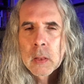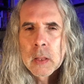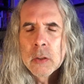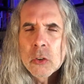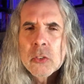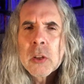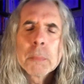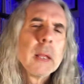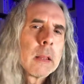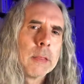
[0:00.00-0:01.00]
And there's
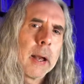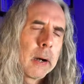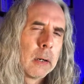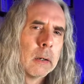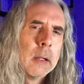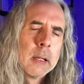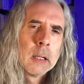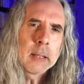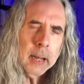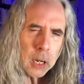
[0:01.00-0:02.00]
something there
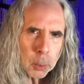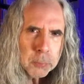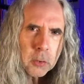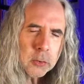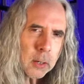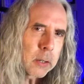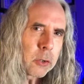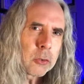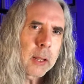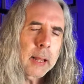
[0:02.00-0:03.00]
that helps us to
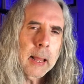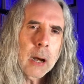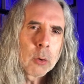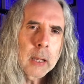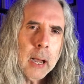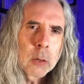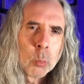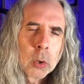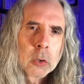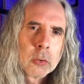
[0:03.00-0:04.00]
understand how God
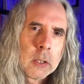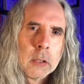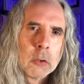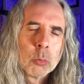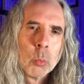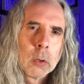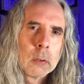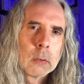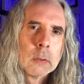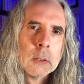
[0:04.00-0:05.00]
works in this
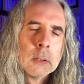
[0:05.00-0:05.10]
world.